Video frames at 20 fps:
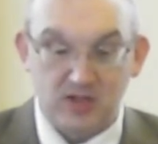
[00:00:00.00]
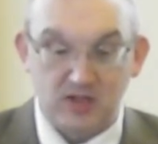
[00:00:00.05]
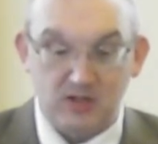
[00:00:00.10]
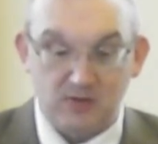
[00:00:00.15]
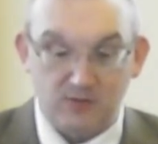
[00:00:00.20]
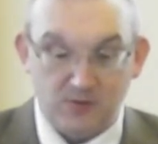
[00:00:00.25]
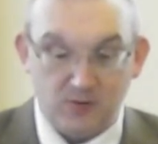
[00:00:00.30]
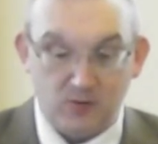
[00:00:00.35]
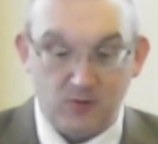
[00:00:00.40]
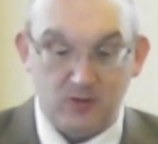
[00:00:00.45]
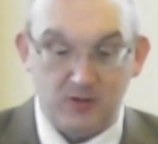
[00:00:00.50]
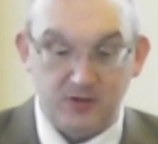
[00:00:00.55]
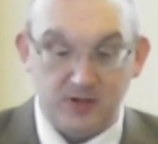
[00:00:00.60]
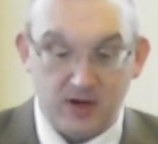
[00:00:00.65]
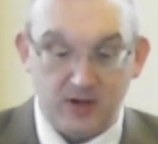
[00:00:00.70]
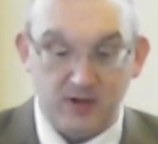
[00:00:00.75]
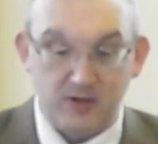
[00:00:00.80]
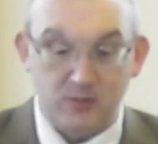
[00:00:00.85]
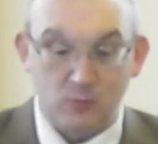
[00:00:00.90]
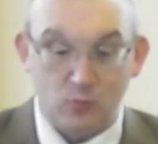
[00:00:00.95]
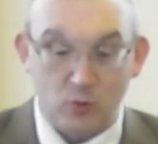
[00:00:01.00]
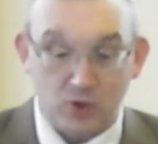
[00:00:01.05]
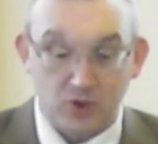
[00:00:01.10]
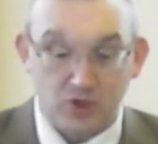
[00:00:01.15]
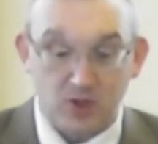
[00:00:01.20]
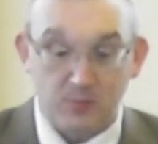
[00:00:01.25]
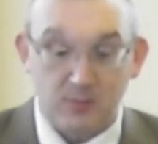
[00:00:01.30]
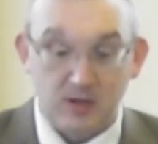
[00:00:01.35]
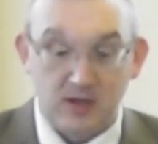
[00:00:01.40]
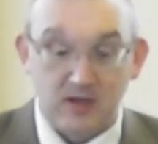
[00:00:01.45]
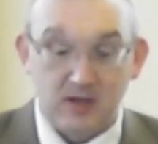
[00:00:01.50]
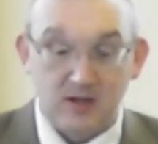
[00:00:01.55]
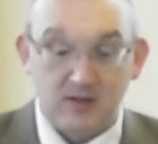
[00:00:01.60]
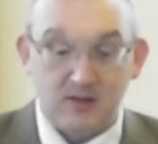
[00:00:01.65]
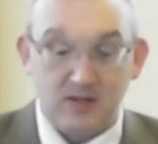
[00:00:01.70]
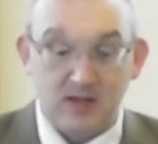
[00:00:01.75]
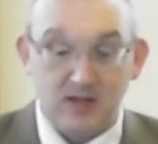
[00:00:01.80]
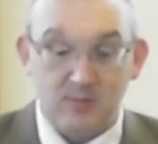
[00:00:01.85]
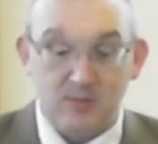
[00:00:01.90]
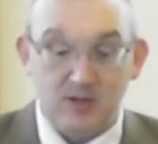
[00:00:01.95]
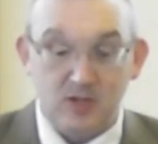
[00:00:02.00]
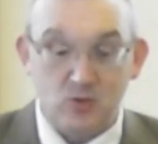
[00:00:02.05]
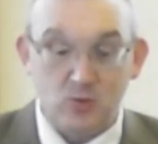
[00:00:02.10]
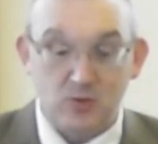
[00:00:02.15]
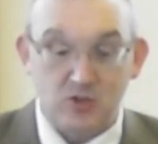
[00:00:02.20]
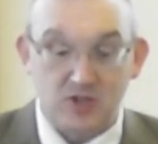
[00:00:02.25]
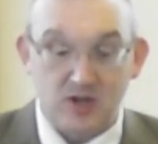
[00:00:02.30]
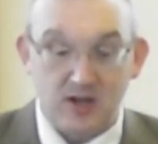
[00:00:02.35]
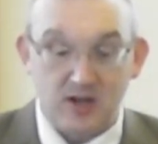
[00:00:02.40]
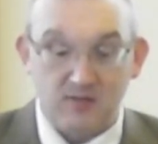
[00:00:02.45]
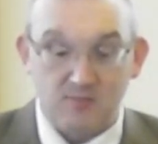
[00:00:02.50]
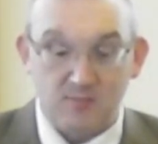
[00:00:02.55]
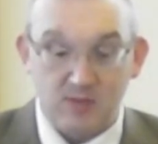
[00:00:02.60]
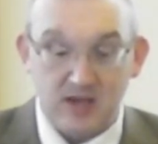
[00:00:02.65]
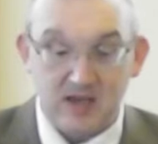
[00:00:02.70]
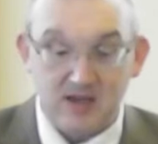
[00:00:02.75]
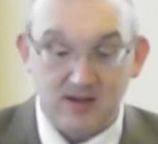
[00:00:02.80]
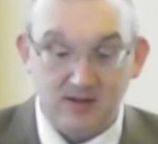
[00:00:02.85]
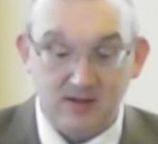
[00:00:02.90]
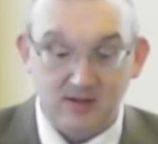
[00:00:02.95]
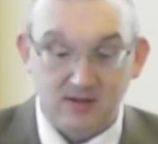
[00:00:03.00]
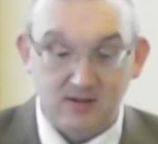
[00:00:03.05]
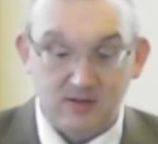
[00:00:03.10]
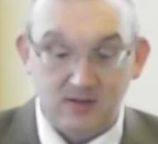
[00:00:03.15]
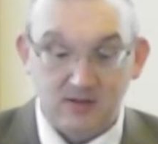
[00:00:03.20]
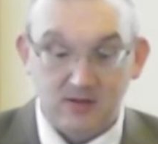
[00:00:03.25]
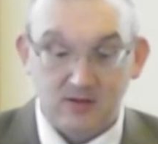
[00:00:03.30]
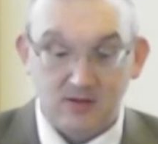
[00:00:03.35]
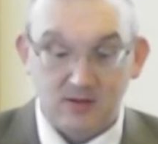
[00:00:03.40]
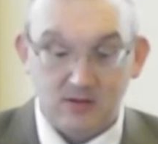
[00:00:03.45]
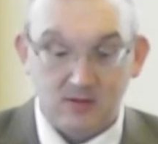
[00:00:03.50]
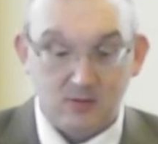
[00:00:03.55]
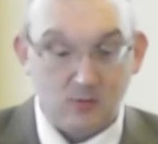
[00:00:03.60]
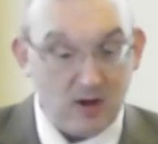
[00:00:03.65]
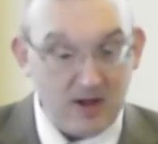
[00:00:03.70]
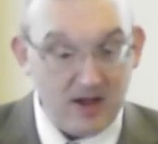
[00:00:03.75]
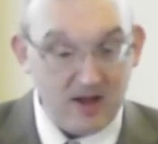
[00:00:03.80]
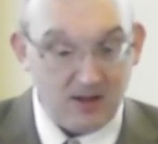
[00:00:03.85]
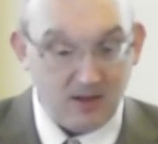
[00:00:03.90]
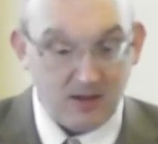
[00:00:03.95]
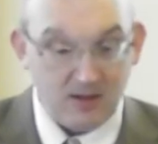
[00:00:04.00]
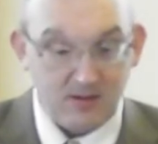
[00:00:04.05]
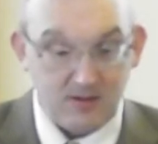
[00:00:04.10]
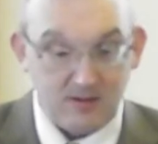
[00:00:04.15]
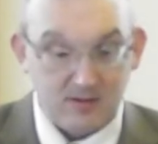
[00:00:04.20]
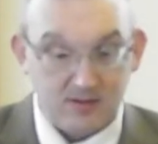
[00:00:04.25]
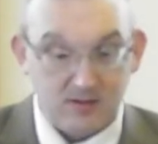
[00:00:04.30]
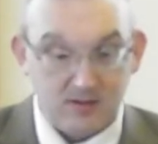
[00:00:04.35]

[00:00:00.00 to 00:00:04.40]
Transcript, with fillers: ye fall down and worship the image which I have made, well,